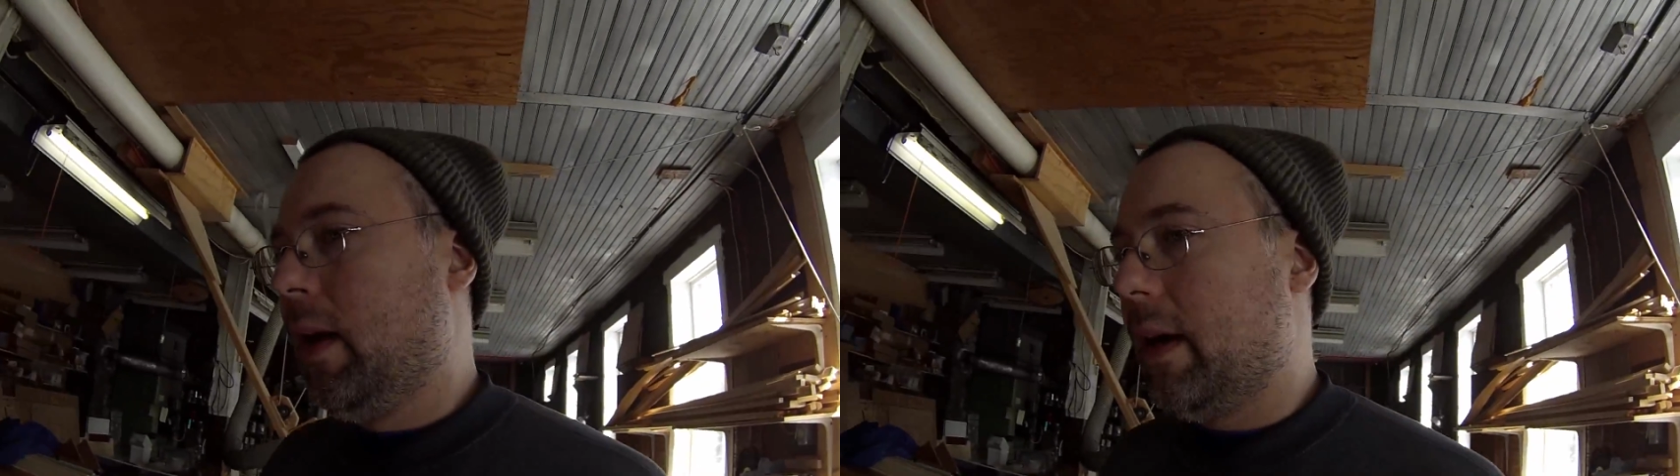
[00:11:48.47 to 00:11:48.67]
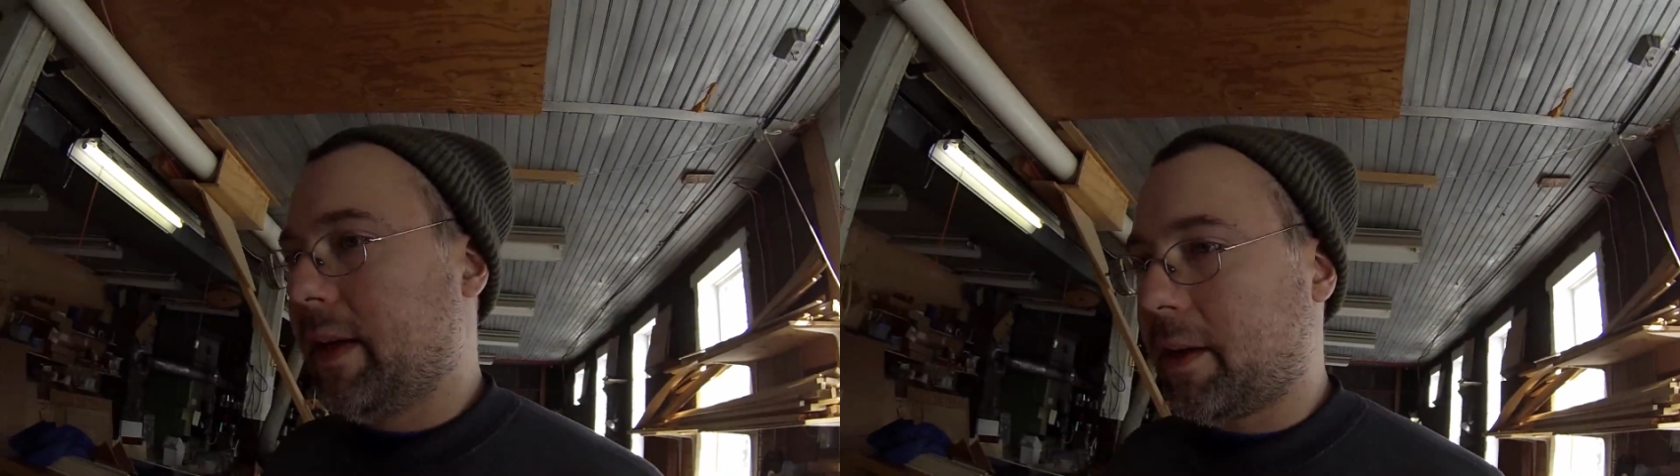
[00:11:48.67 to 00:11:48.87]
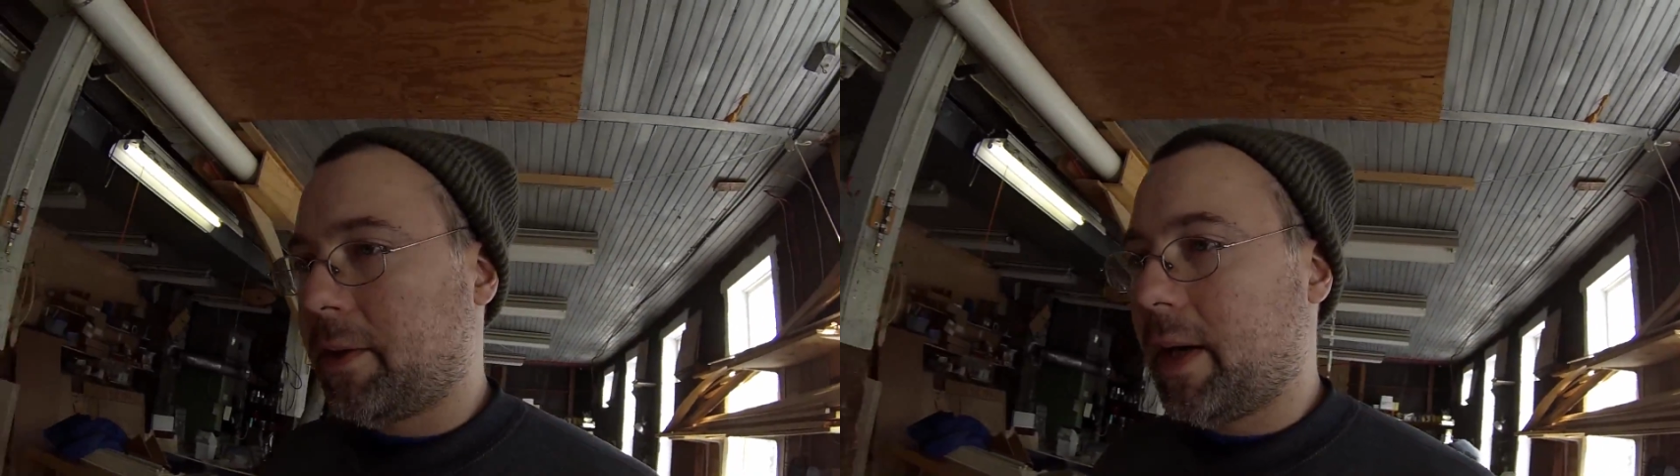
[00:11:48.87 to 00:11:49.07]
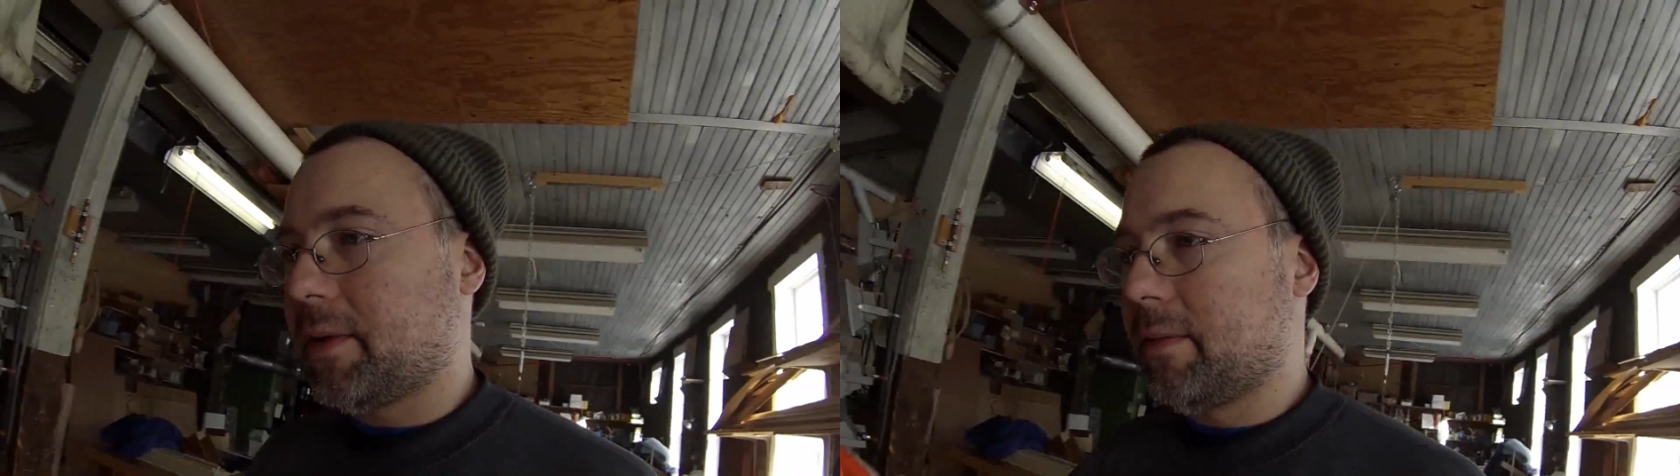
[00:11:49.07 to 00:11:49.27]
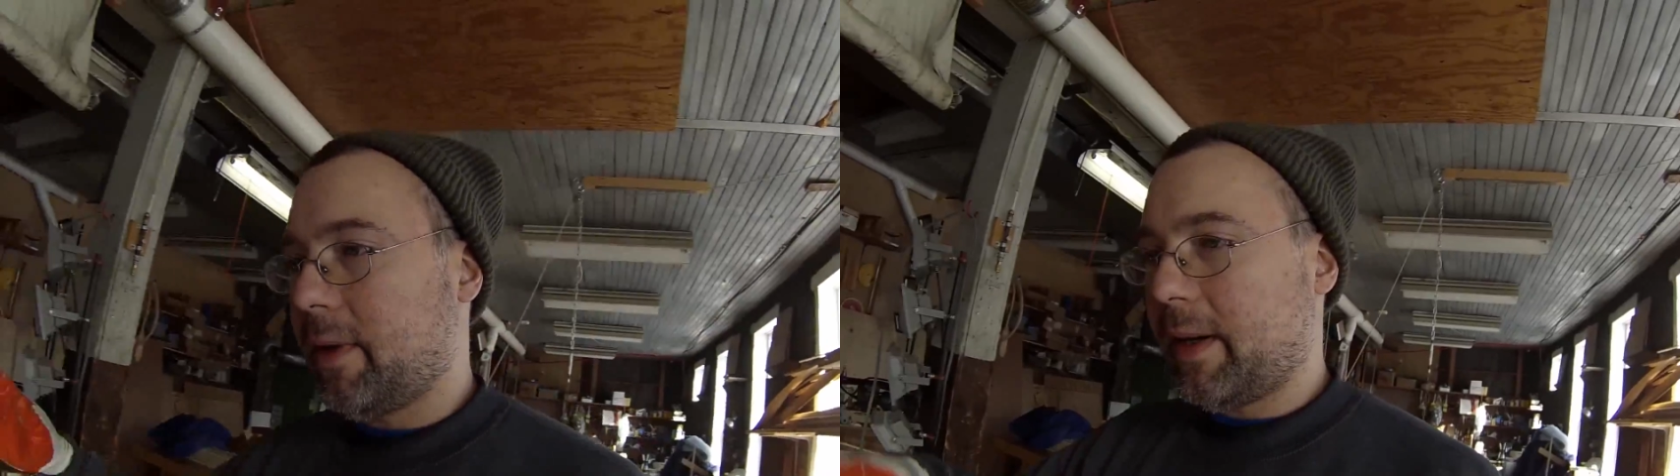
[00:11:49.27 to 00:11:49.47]
And that
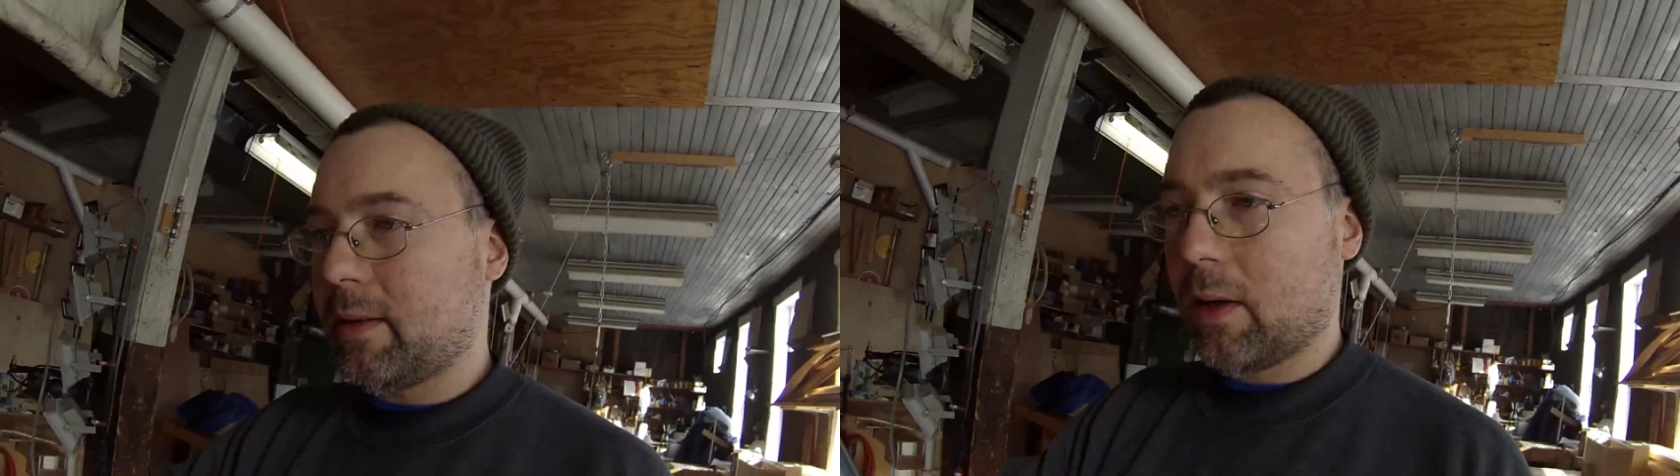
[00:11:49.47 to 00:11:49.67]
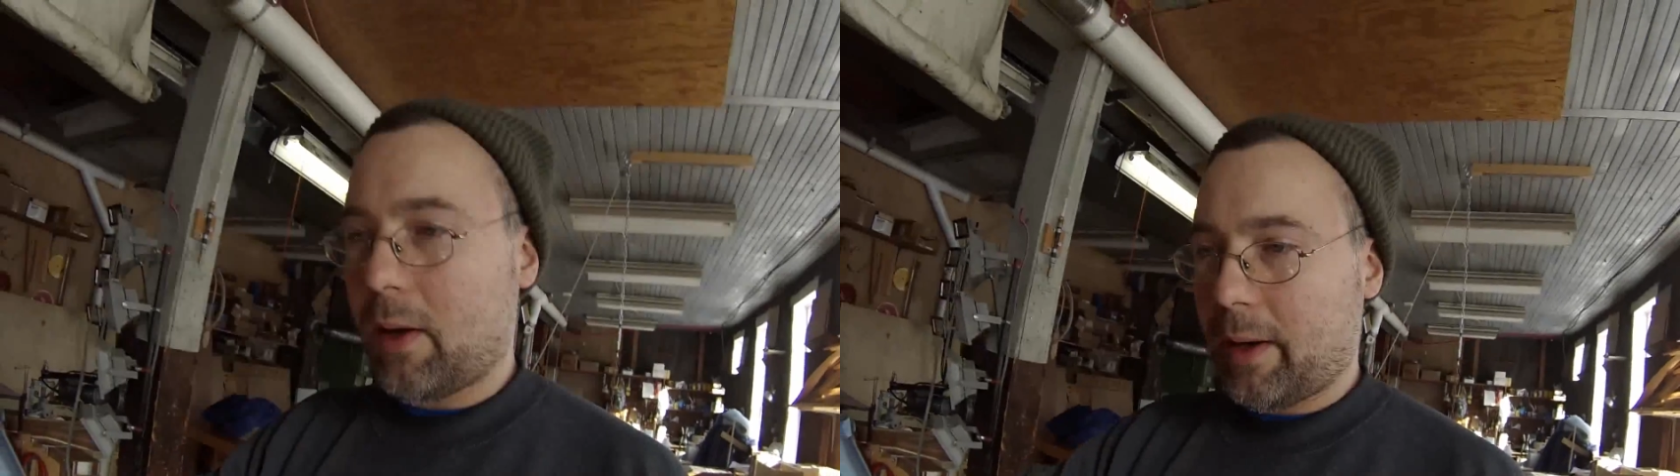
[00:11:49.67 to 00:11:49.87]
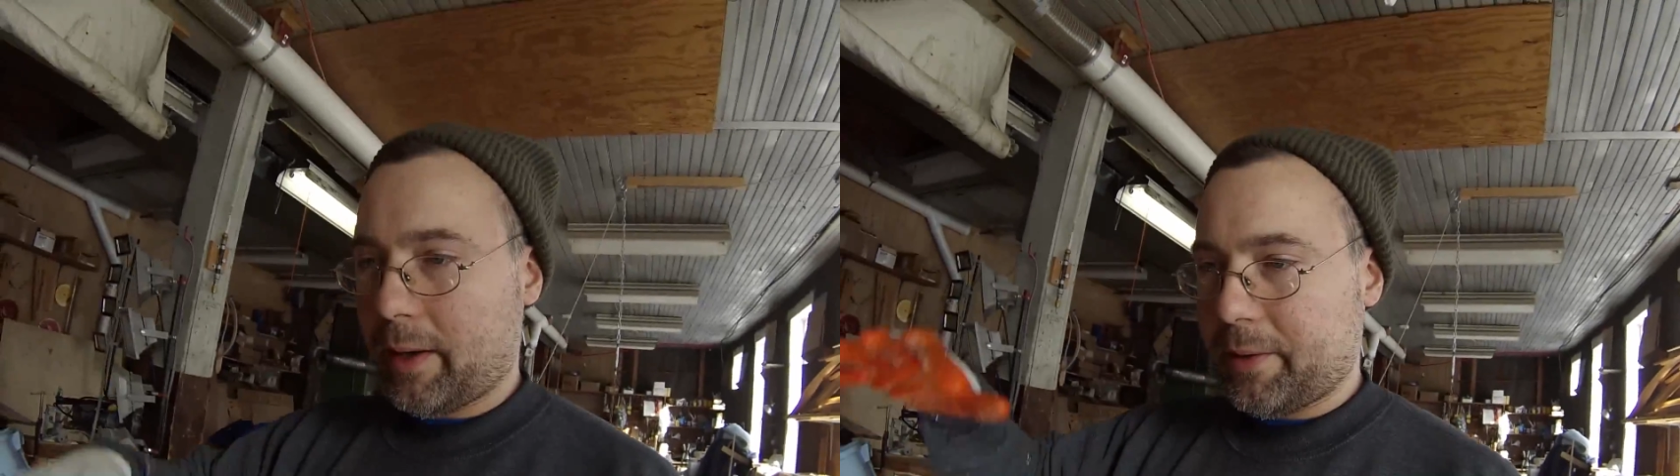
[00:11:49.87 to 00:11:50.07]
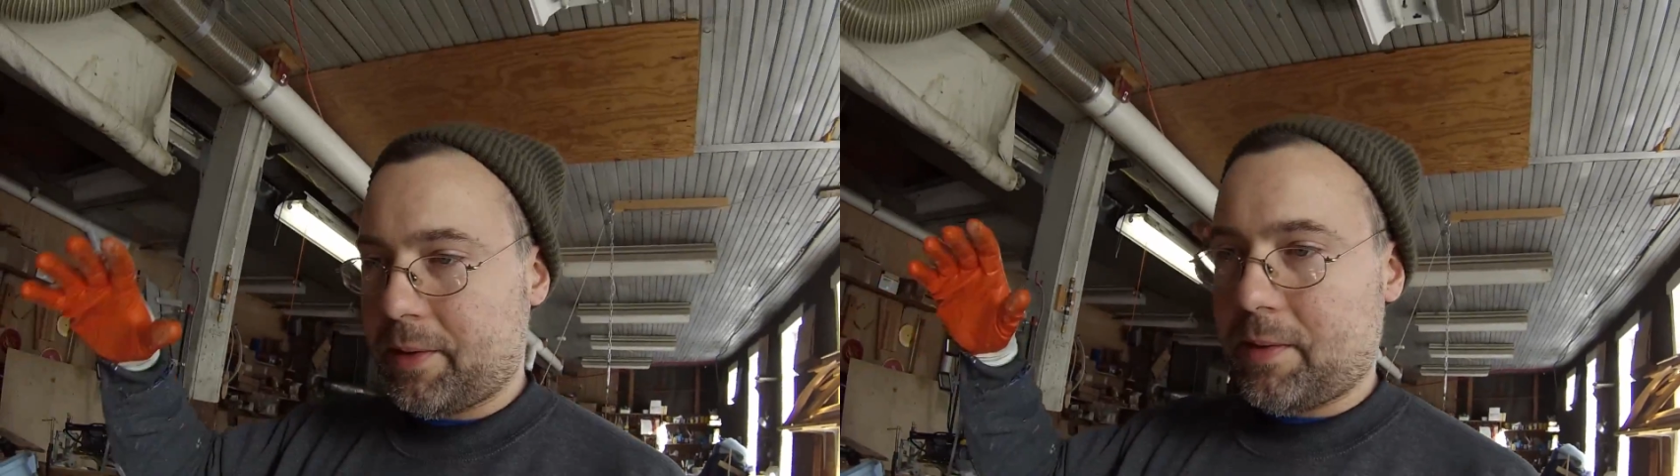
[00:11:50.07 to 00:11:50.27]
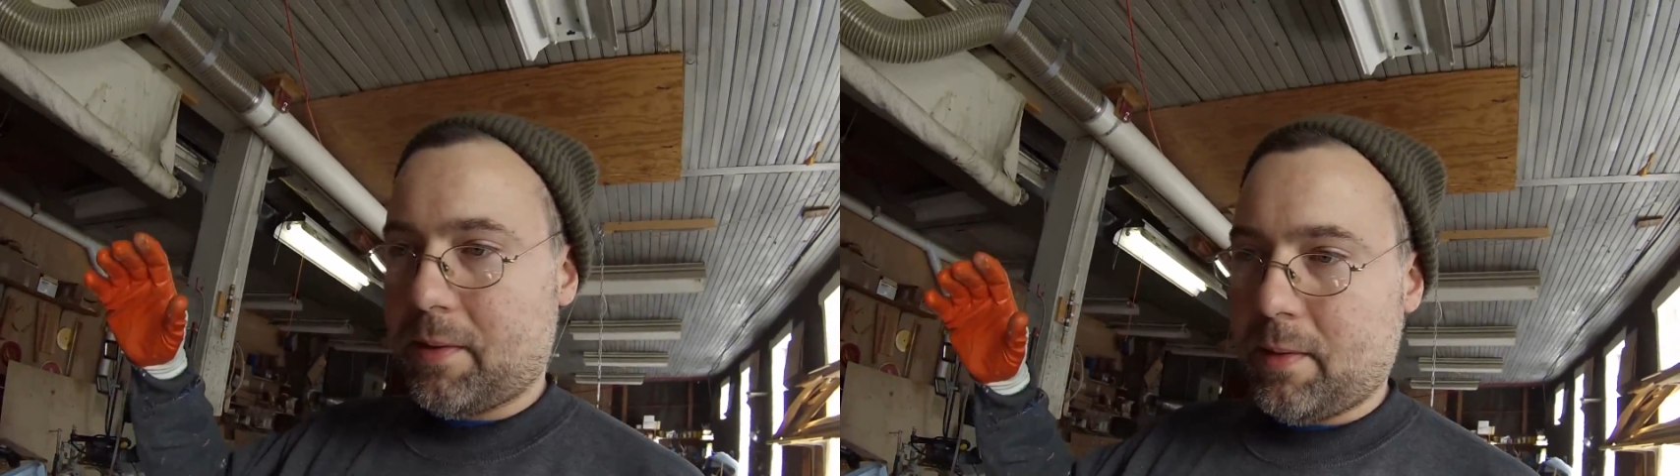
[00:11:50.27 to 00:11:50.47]
creates a very
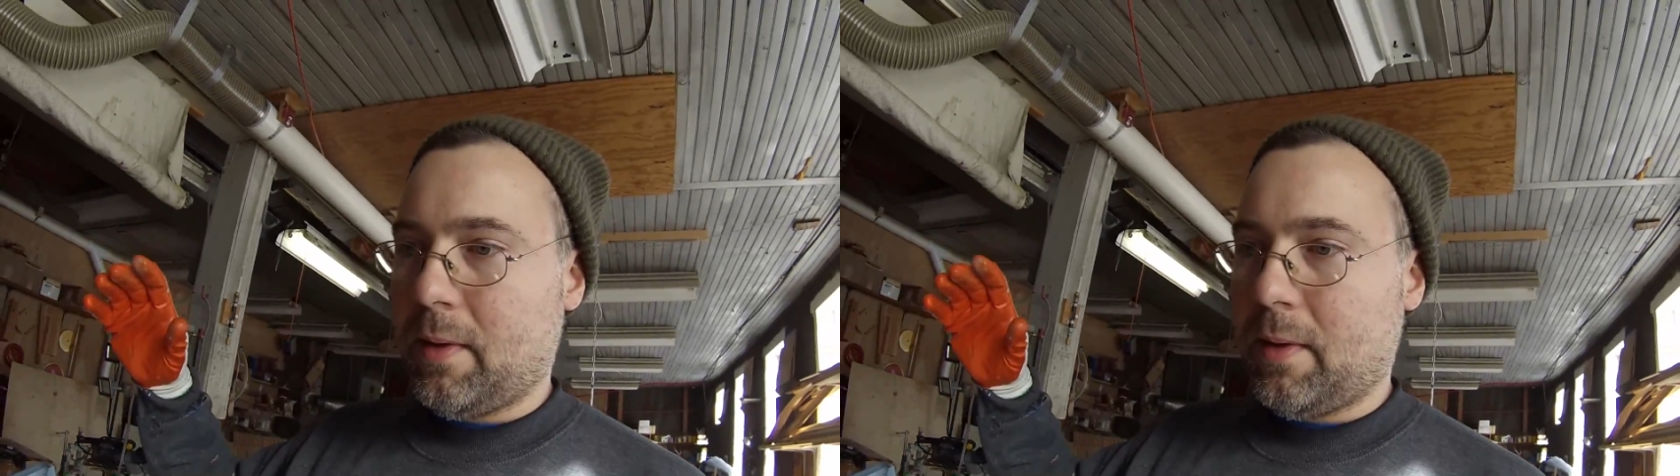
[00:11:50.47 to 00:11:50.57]
large